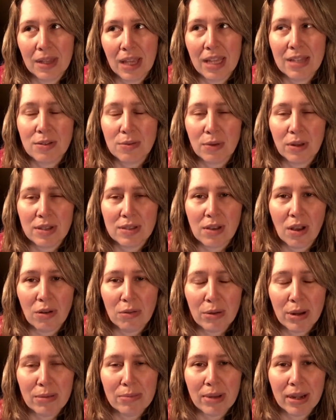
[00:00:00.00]
it's
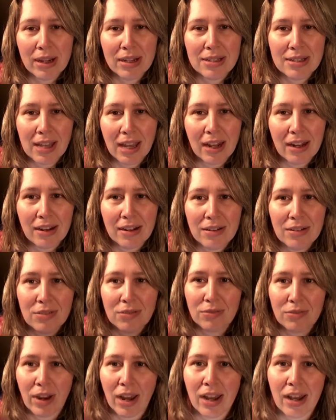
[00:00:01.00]
all run by Satan,
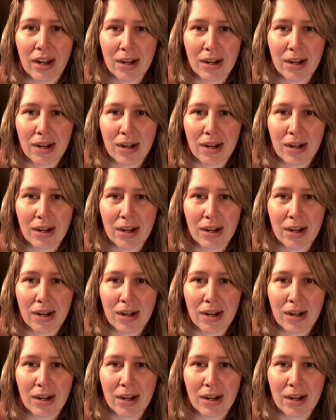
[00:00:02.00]
right?